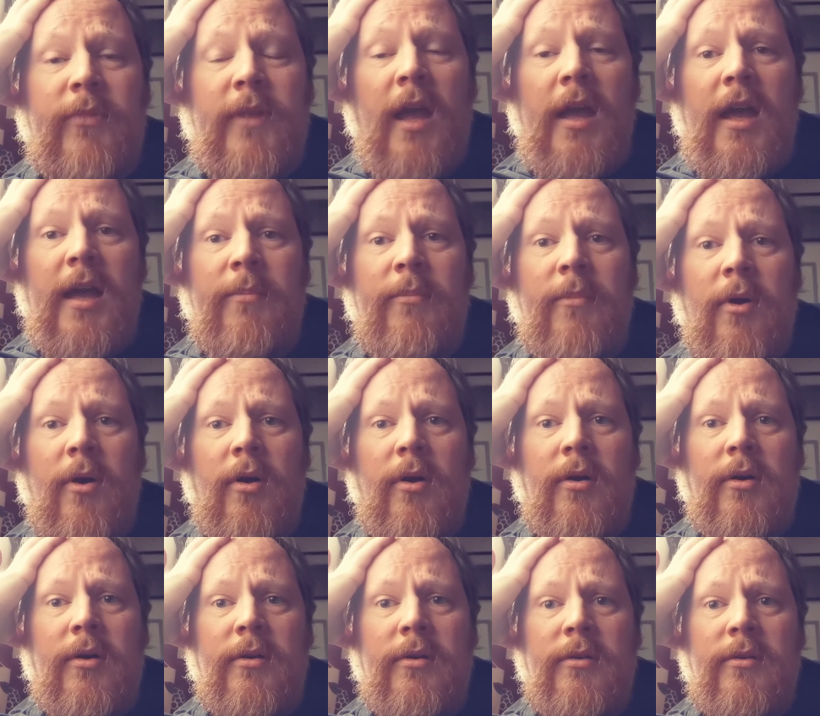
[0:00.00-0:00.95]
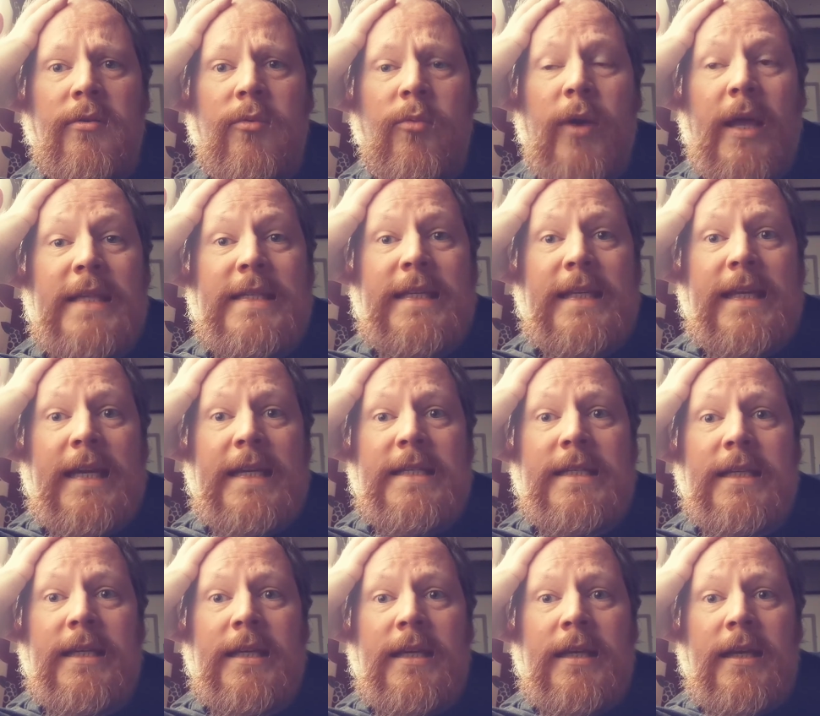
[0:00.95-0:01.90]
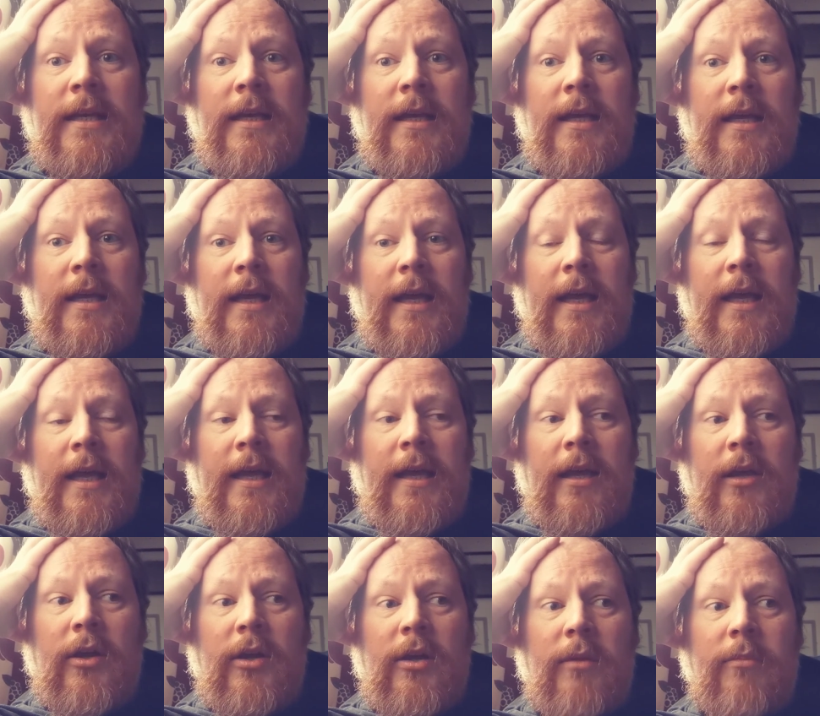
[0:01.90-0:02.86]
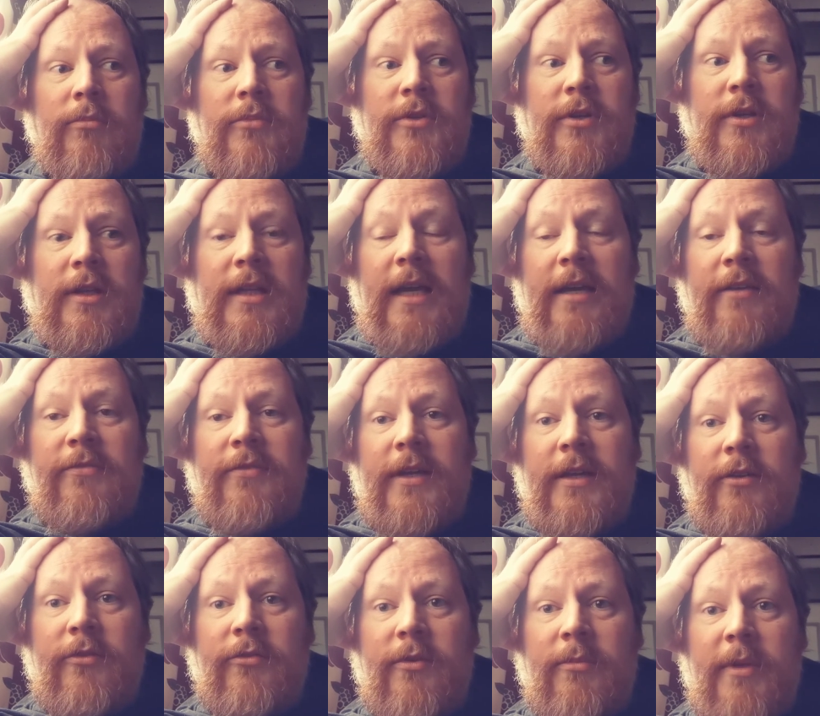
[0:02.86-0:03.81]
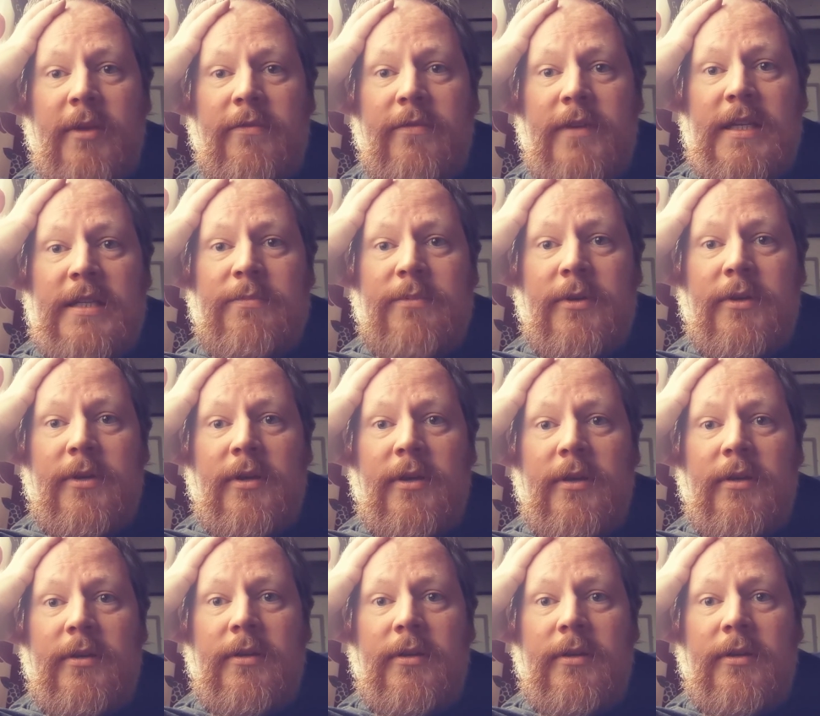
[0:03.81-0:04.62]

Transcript: On Wednesday night I'm going to do a live feed over on my Facebook.